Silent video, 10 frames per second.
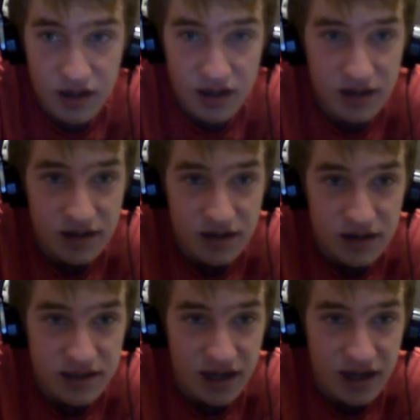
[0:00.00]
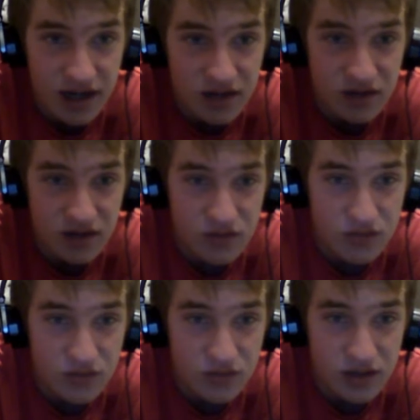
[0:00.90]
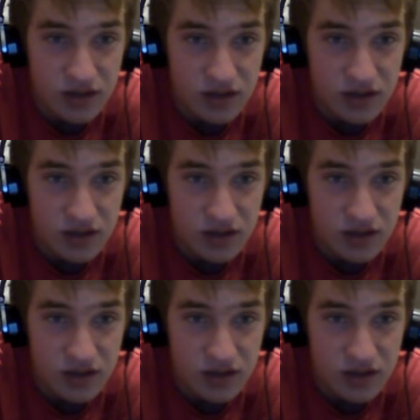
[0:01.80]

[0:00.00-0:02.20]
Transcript: Uh, yeah, I don't know when.